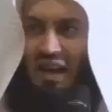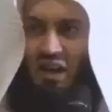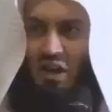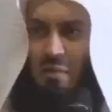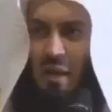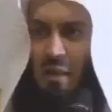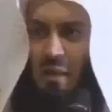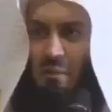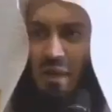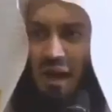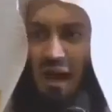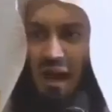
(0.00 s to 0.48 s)
I
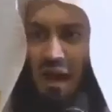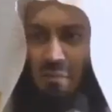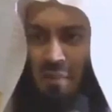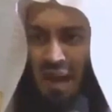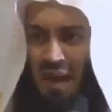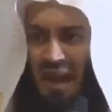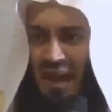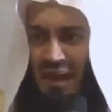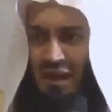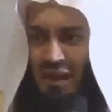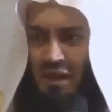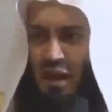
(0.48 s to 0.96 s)
remember a
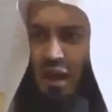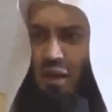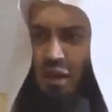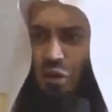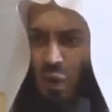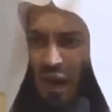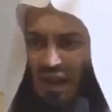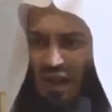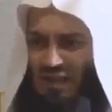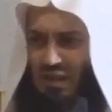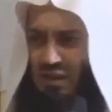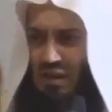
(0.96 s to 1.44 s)
man, a,
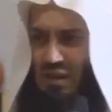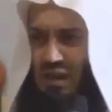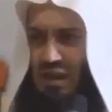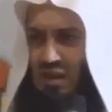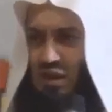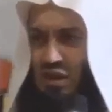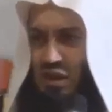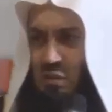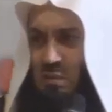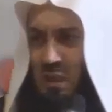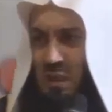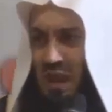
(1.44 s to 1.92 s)
quite a
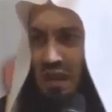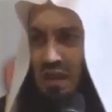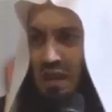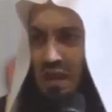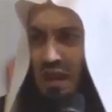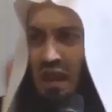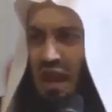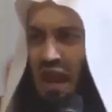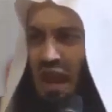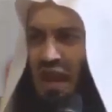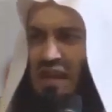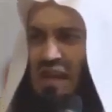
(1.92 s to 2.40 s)
religious man,
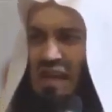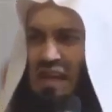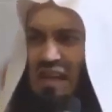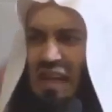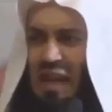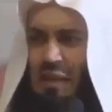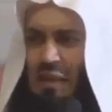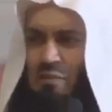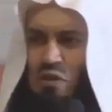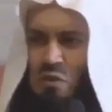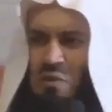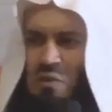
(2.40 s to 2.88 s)
and he
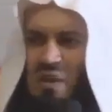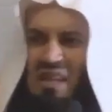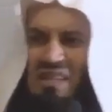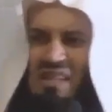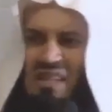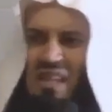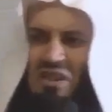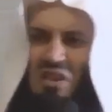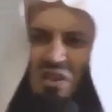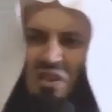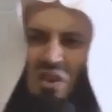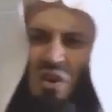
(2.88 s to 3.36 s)
came to me, he
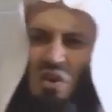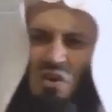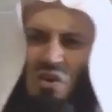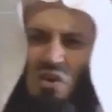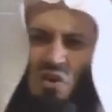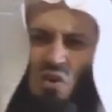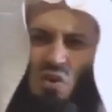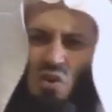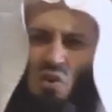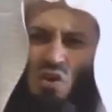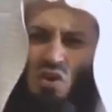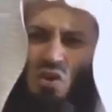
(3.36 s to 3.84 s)
said, you know,
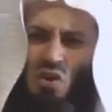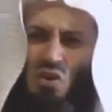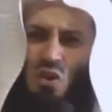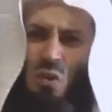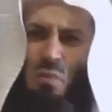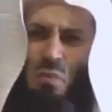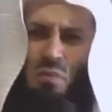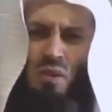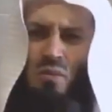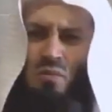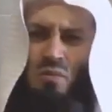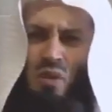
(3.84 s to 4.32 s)
you, you,
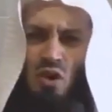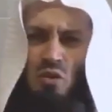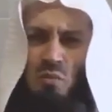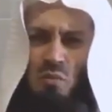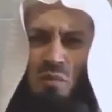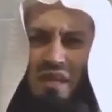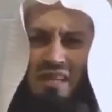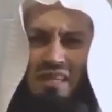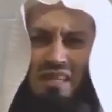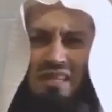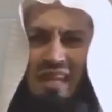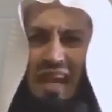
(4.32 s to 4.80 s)
you promote
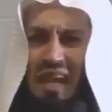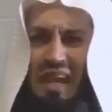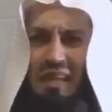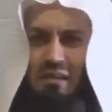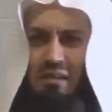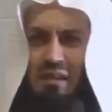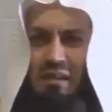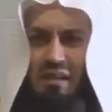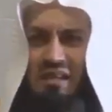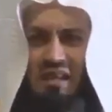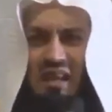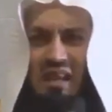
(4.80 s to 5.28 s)
mixed
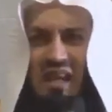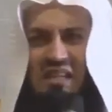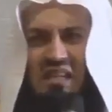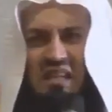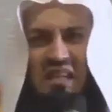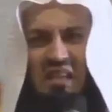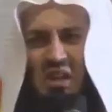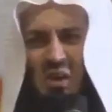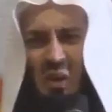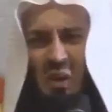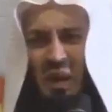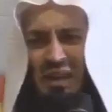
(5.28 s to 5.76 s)
gatherings. And I
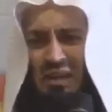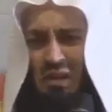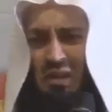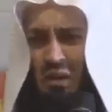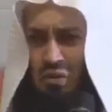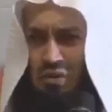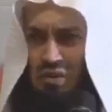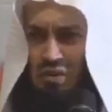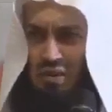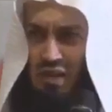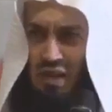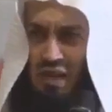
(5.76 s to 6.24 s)
said, no, I
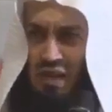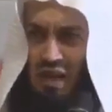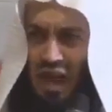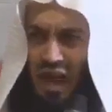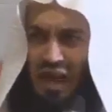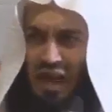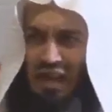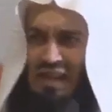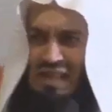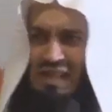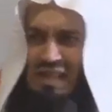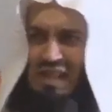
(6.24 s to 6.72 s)
don't.
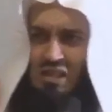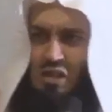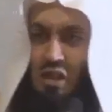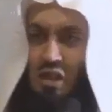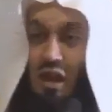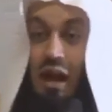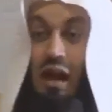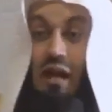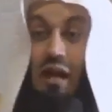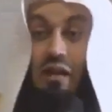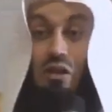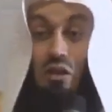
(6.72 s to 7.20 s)
And he says,
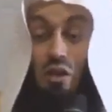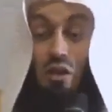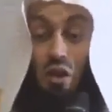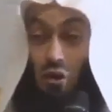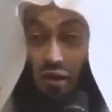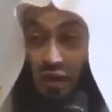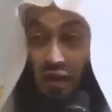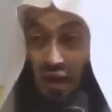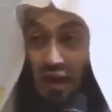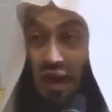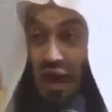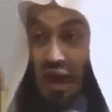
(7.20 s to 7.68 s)

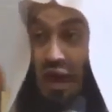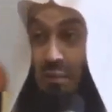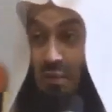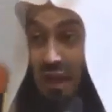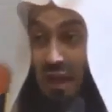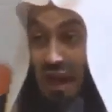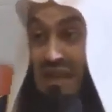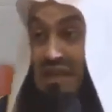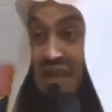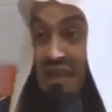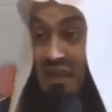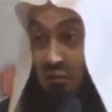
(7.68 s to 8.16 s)
okay, I
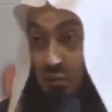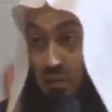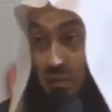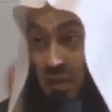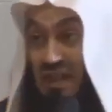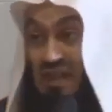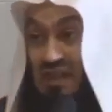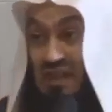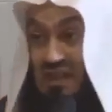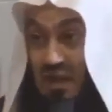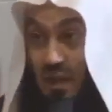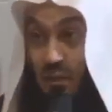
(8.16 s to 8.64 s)
might have
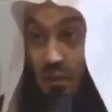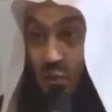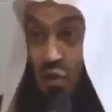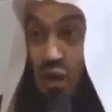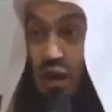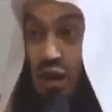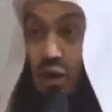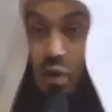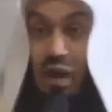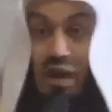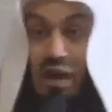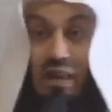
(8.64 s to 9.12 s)
been
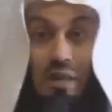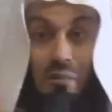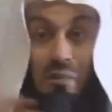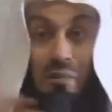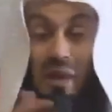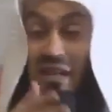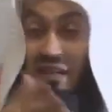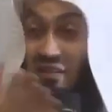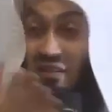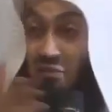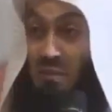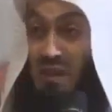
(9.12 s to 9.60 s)
somewhere where there
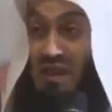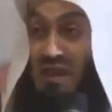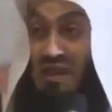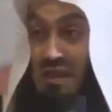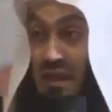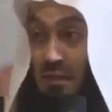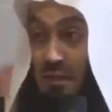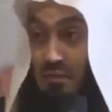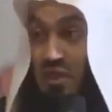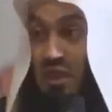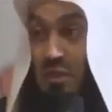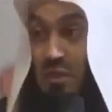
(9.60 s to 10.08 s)
might have been
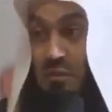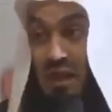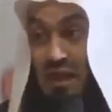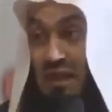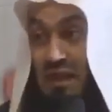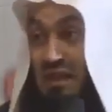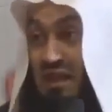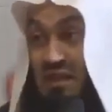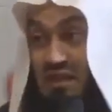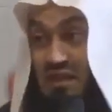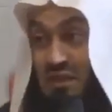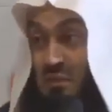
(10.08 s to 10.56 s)
something,
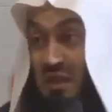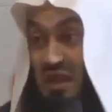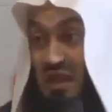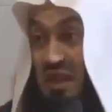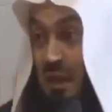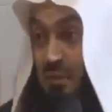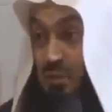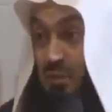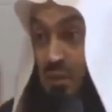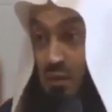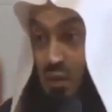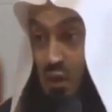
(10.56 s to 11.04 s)
but it doesn't
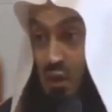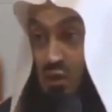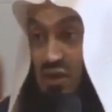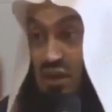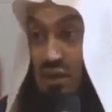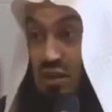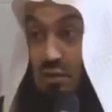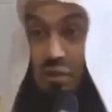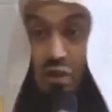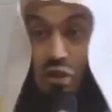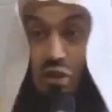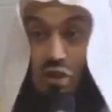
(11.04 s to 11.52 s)
mean I
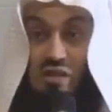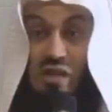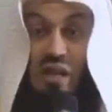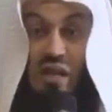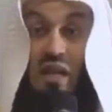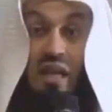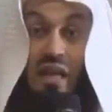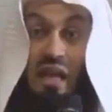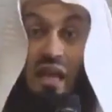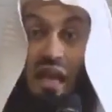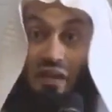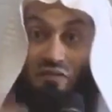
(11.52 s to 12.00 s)
promoted it because
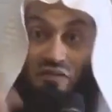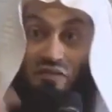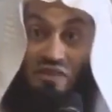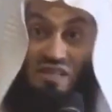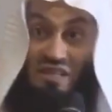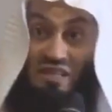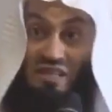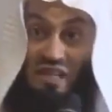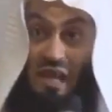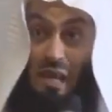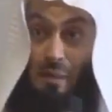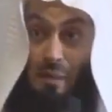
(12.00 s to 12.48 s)
I
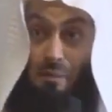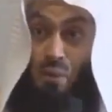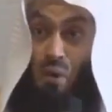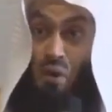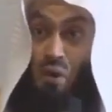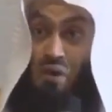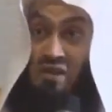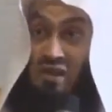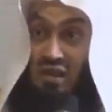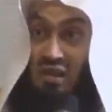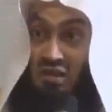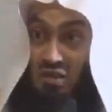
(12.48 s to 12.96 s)
visit
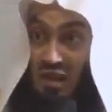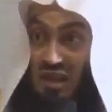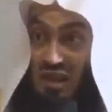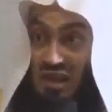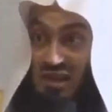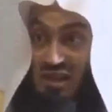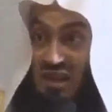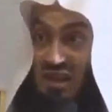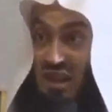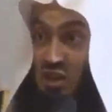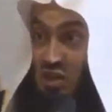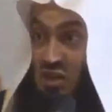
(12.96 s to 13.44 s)
airports and
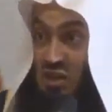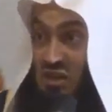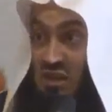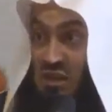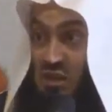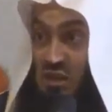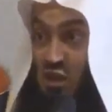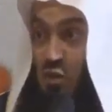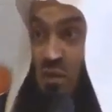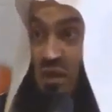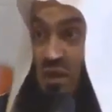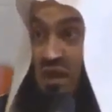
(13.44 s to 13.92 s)
train stations
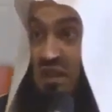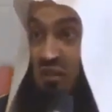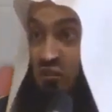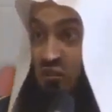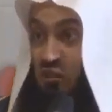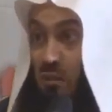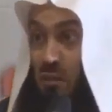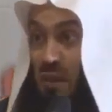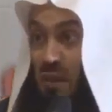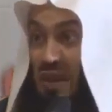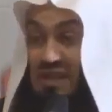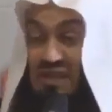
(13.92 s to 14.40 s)
and so many
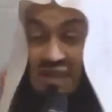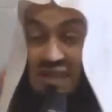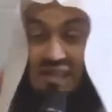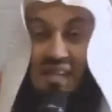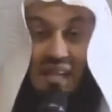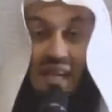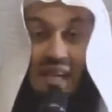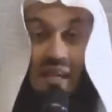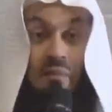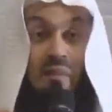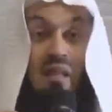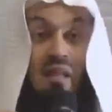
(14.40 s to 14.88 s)
different places.
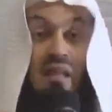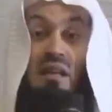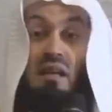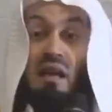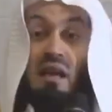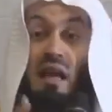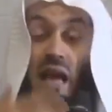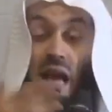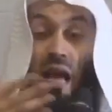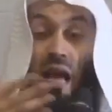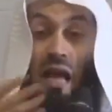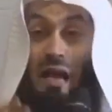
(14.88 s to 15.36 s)
And I,
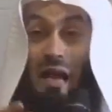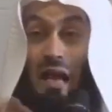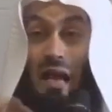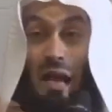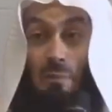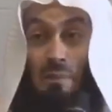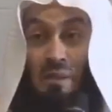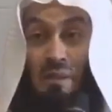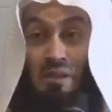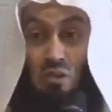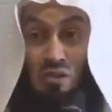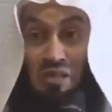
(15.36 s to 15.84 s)
I
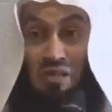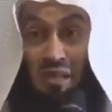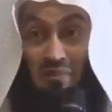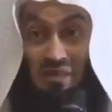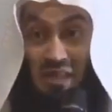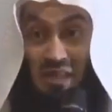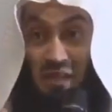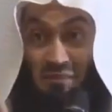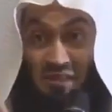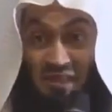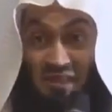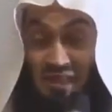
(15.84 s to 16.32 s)
happen to
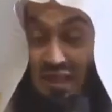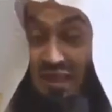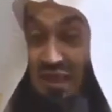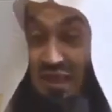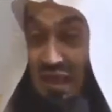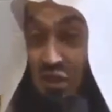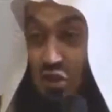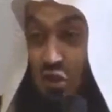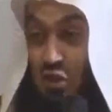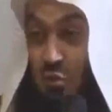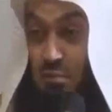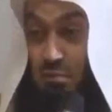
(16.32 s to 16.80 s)
sometimes sit
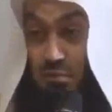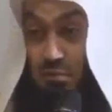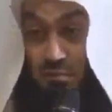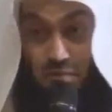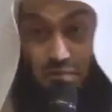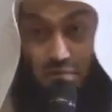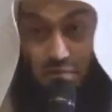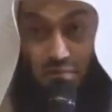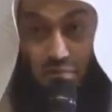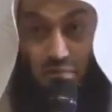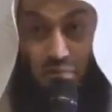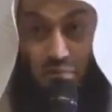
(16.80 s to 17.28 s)
next to
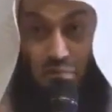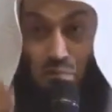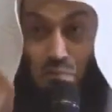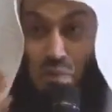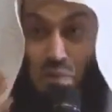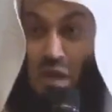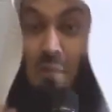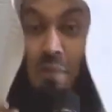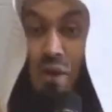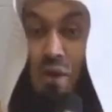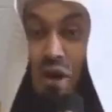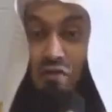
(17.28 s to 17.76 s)

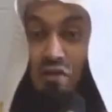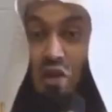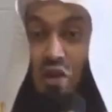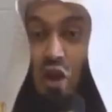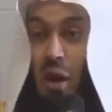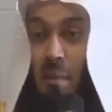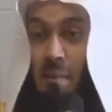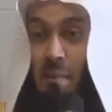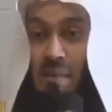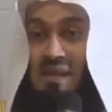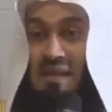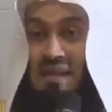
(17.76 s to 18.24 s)
people of
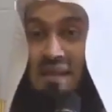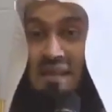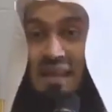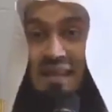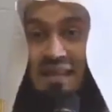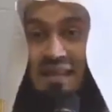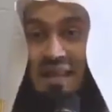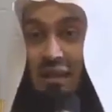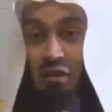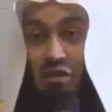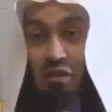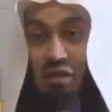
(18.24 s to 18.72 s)
the opposite
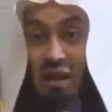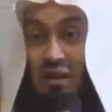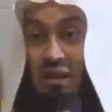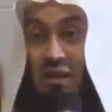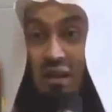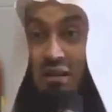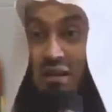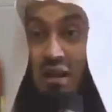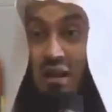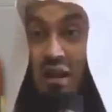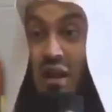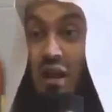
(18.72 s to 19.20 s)
sex. I got
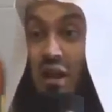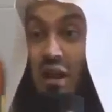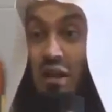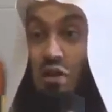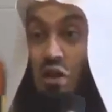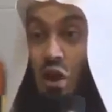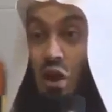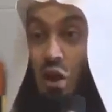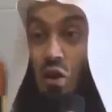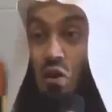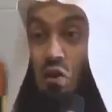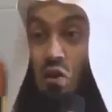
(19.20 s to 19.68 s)
nothing,
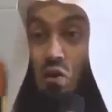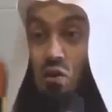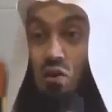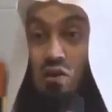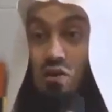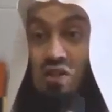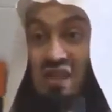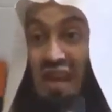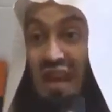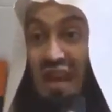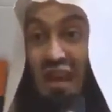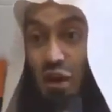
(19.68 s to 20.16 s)

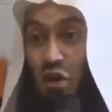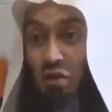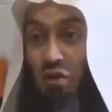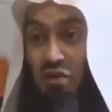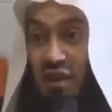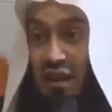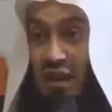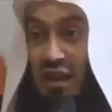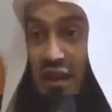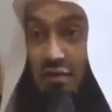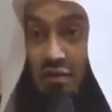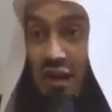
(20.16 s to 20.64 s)
no say
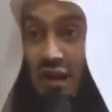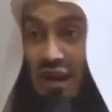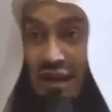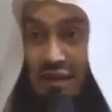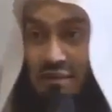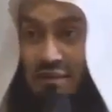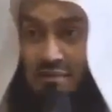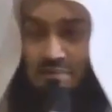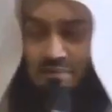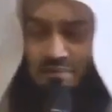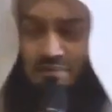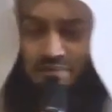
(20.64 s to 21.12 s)
over that,
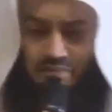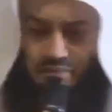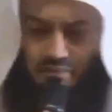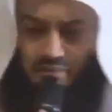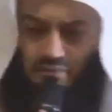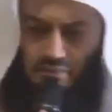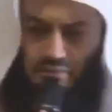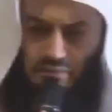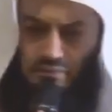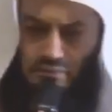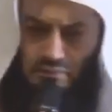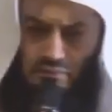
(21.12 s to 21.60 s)
right?
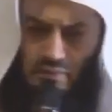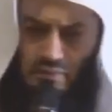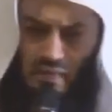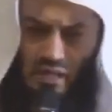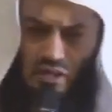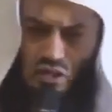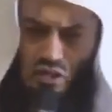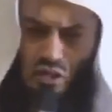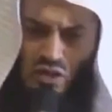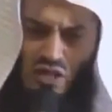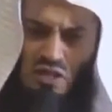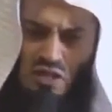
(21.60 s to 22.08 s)

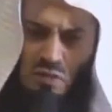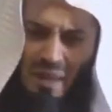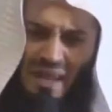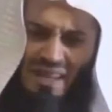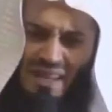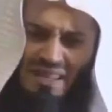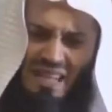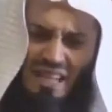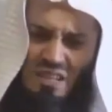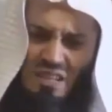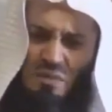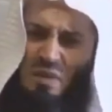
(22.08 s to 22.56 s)
So this
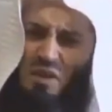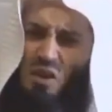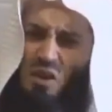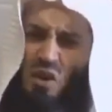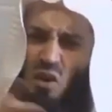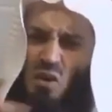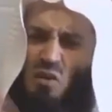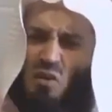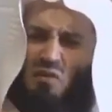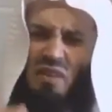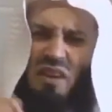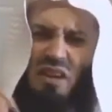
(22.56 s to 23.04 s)
man tells me,
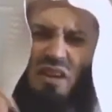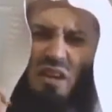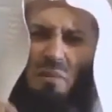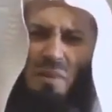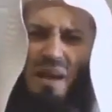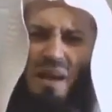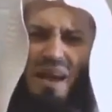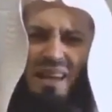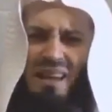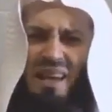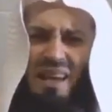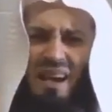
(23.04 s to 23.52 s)
no, very
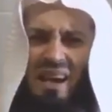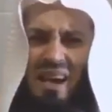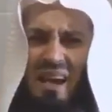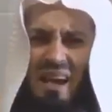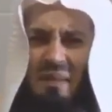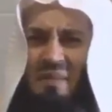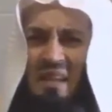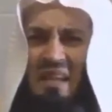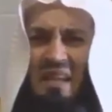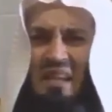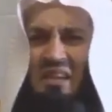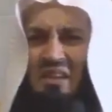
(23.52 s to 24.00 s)
bad,
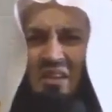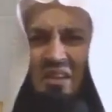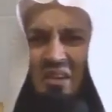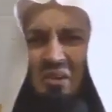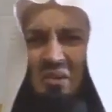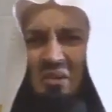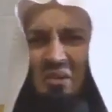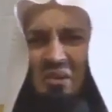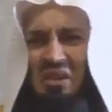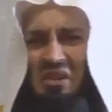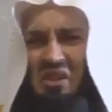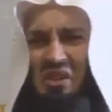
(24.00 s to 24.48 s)
haram. You
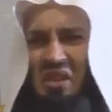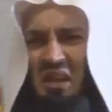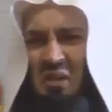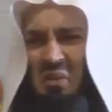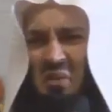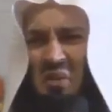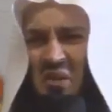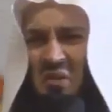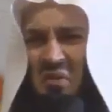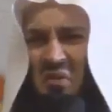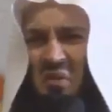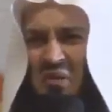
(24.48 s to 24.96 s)
know, you're a
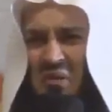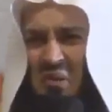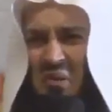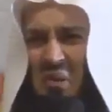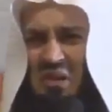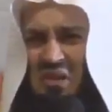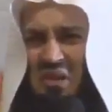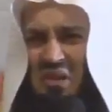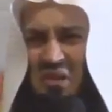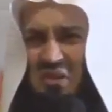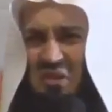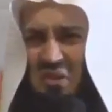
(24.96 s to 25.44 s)
sheikh, we don't want to
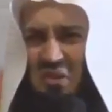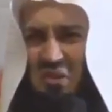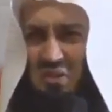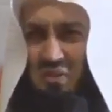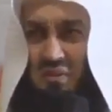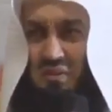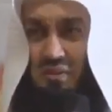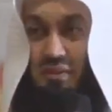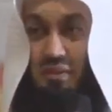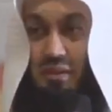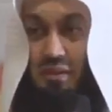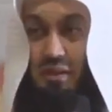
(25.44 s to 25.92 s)
listen to you.
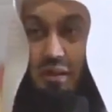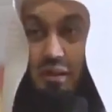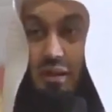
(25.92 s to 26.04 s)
